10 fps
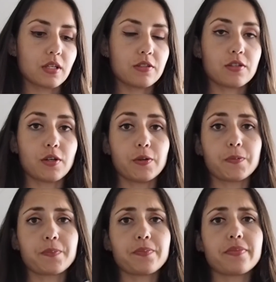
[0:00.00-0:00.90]

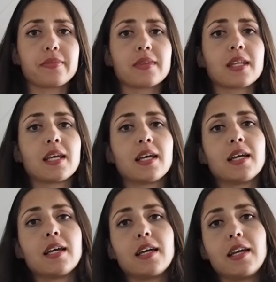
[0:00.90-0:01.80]
So,
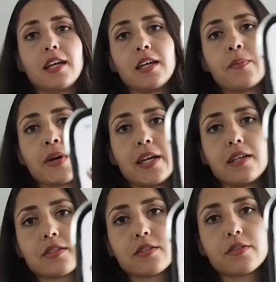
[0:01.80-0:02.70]
in my
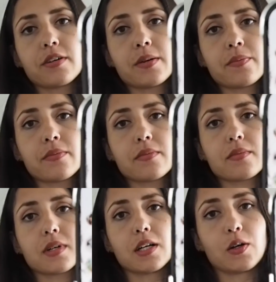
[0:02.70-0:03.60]
Instagram,
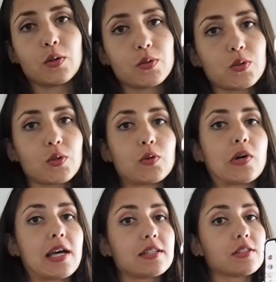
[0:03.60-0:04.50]
I also
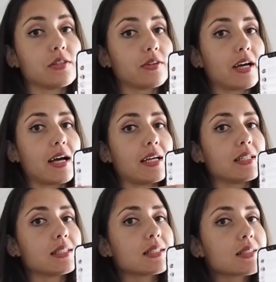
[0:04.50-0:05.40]
asked you
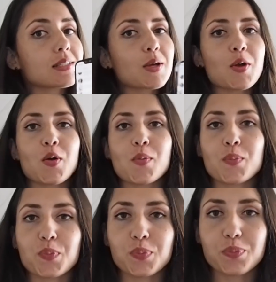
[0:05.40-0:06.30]
guys
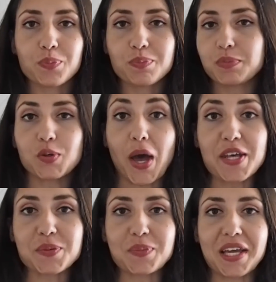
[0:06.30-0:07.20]
to
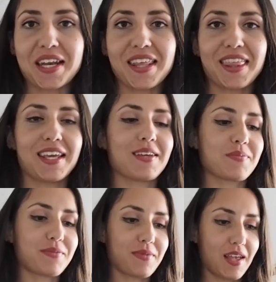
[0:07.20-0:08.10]
ask me anything.
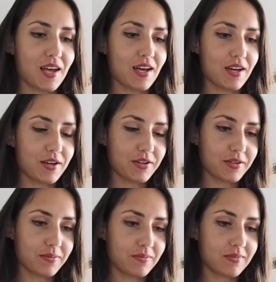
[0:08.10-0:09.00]

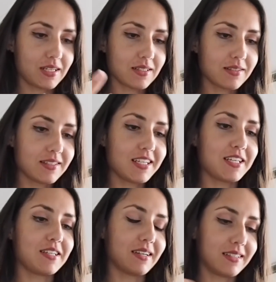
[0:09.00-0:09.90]
Let's
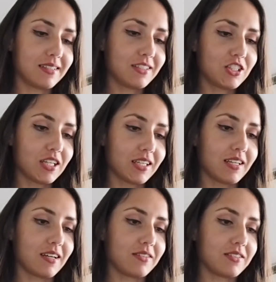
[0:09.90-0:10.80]
see, I didn't check
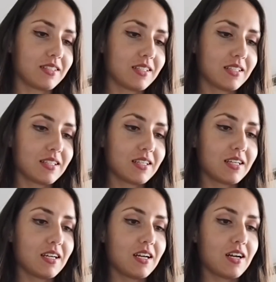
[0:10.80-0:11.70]
it out.
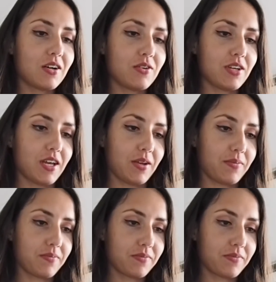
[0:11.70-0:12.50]
Okay.